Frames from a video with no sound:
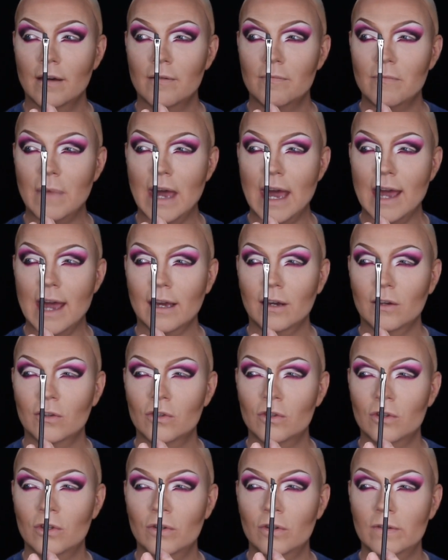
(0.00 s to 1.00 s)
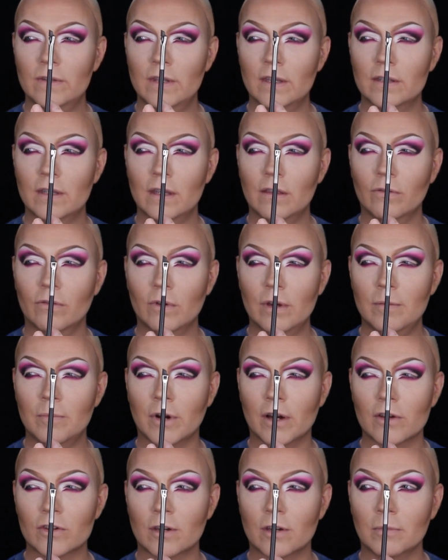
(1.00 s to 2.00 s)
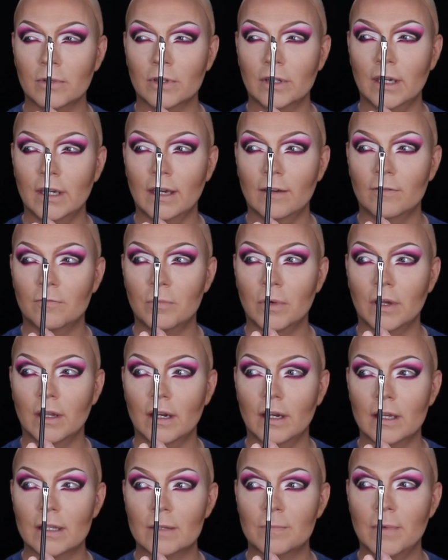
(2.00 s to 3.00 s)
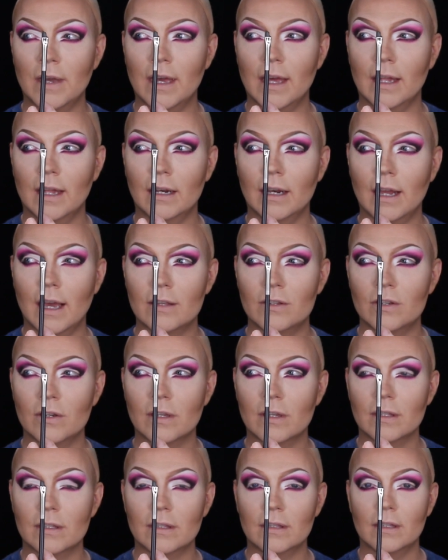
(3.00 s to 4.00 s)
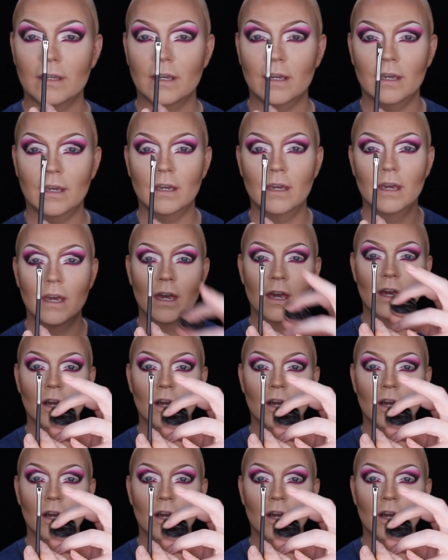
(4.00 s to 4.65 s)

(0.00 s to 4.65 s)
MAC 263 brush, I believe, but it's been, as you can see,